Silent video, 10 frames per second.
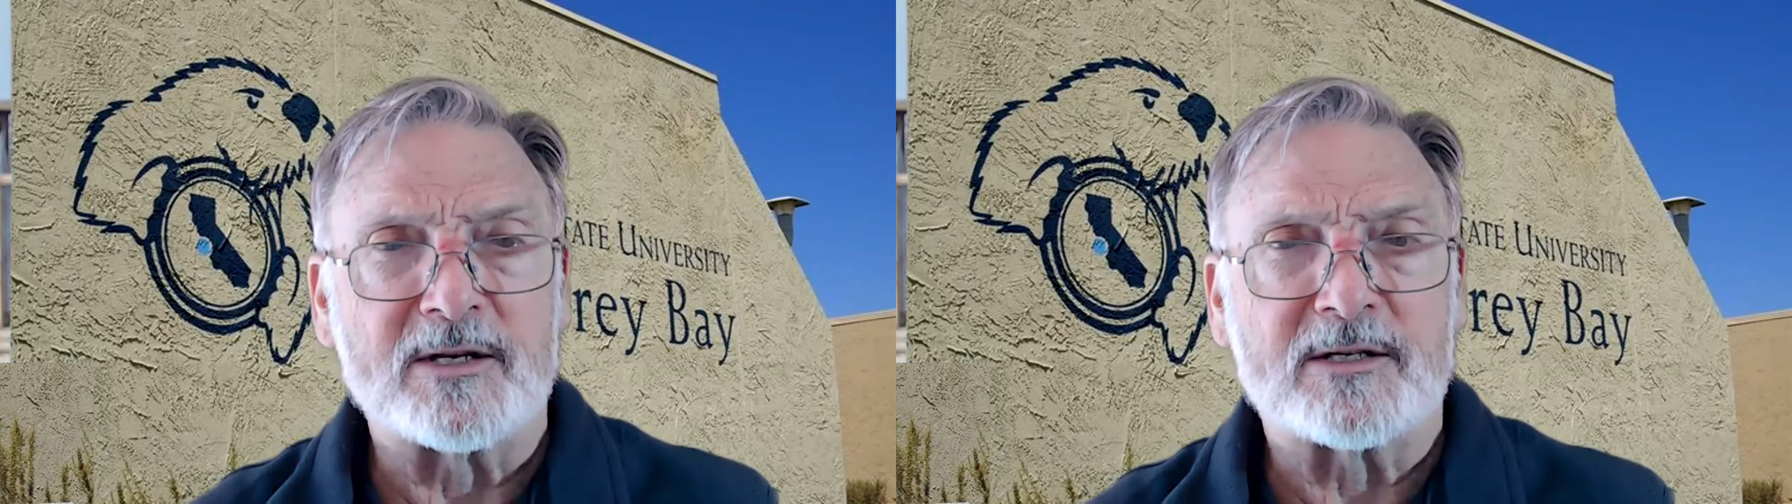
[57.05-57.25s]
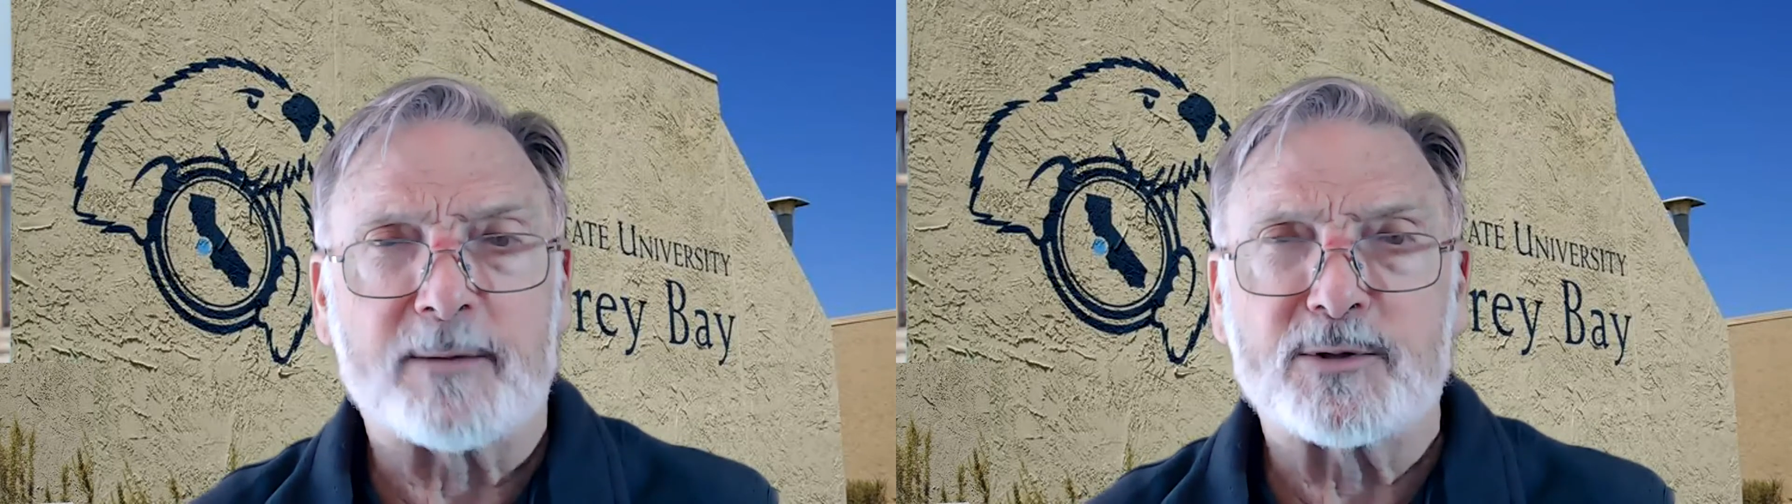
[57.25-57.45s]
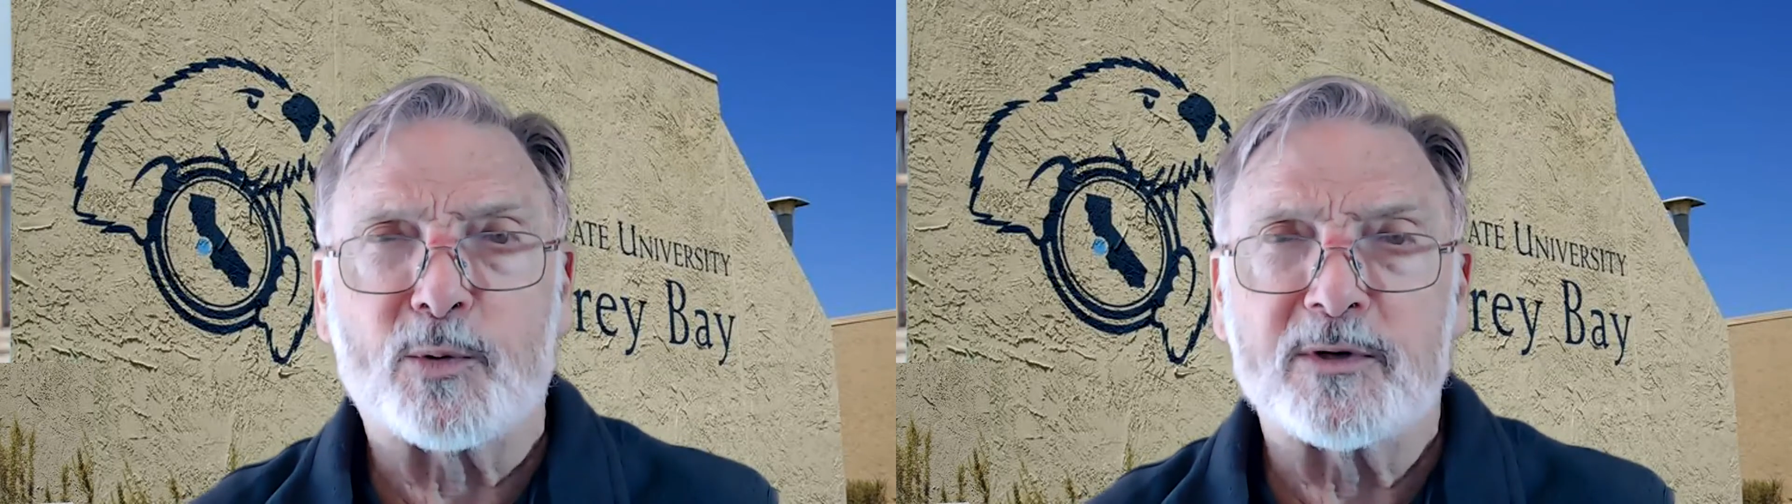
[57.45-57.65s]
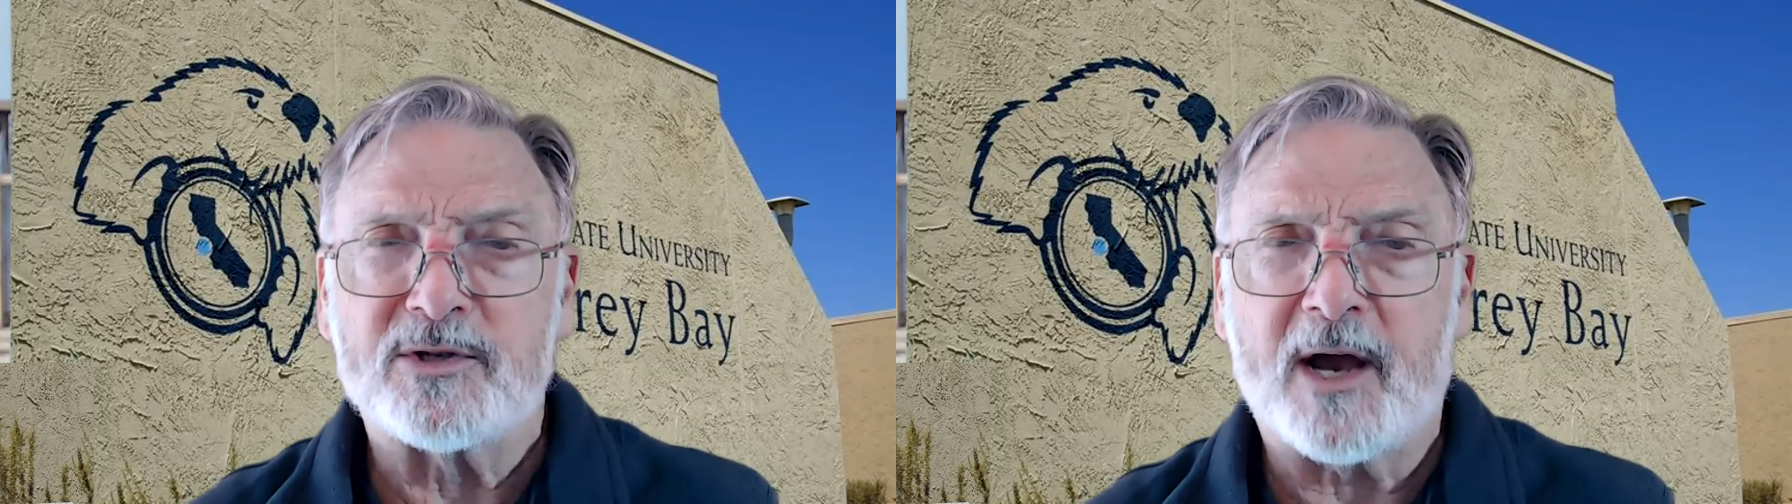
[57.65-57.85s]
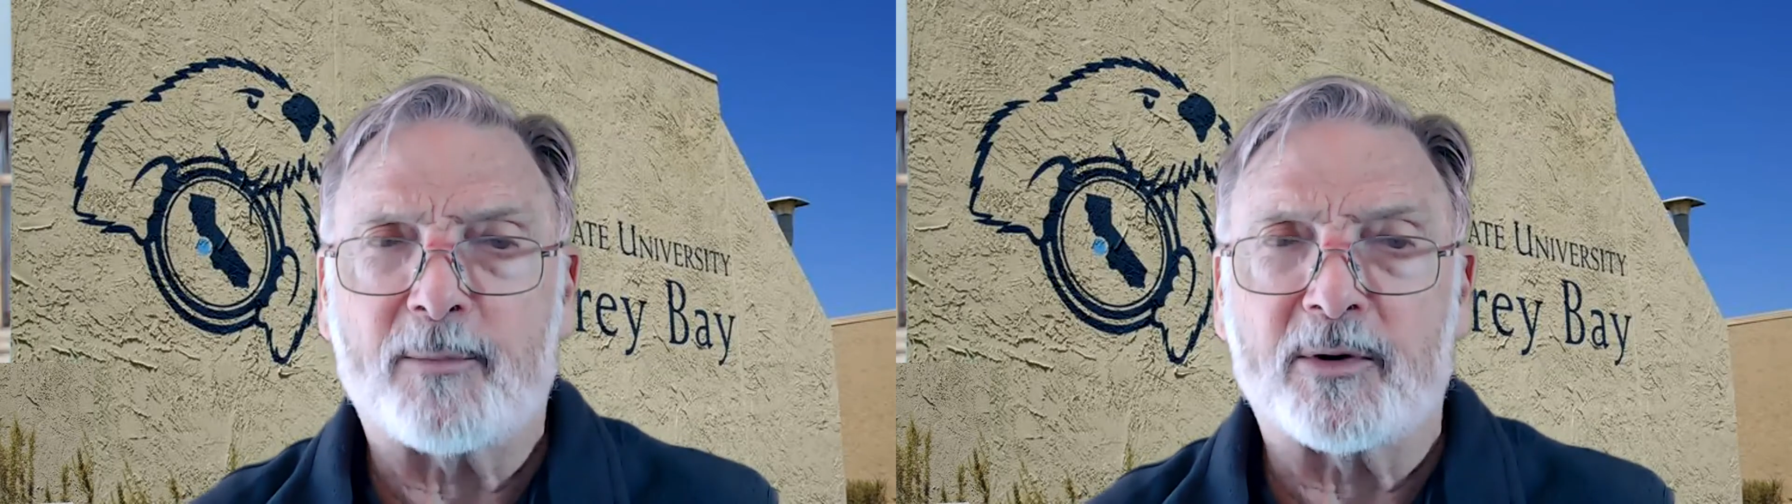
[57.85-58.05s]
subsequent
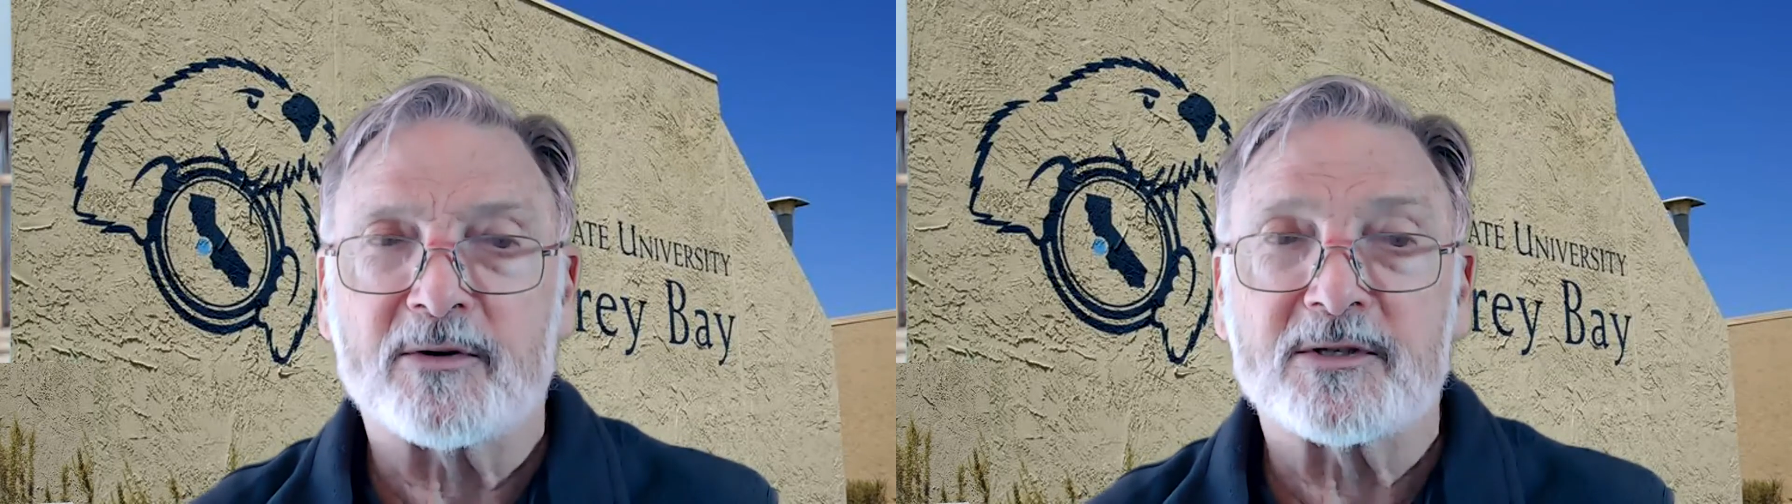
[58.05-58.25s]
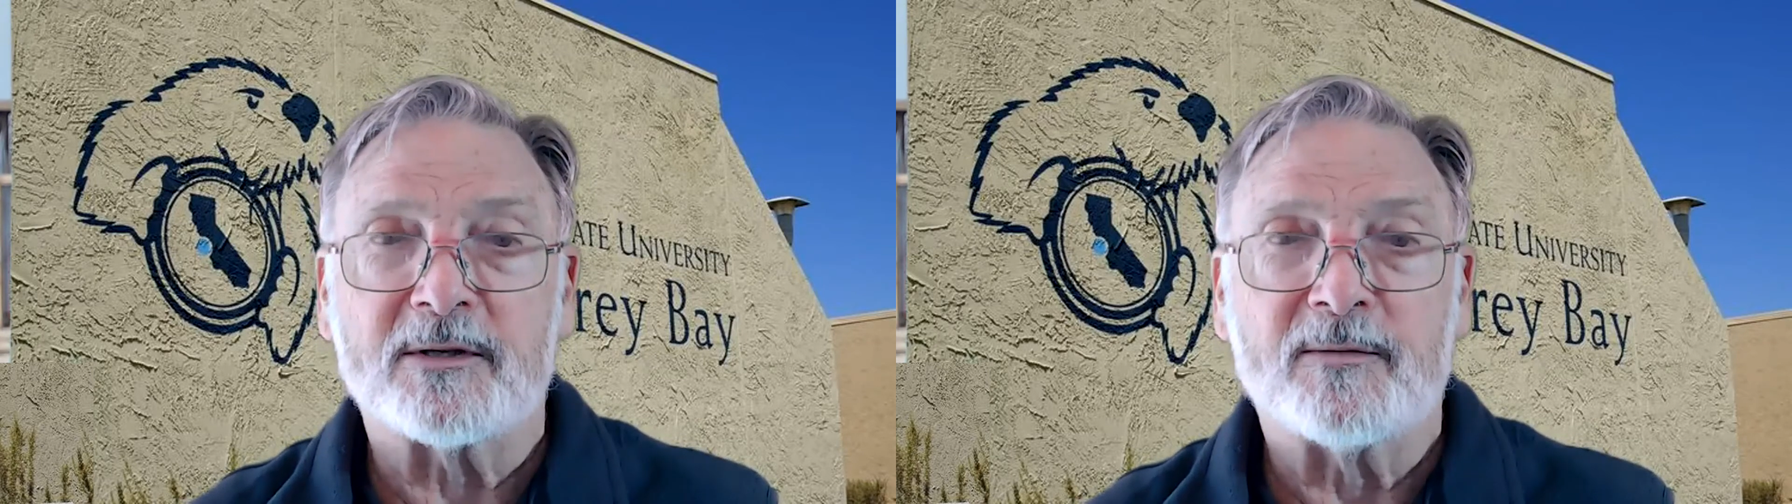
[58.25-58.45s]
chapters.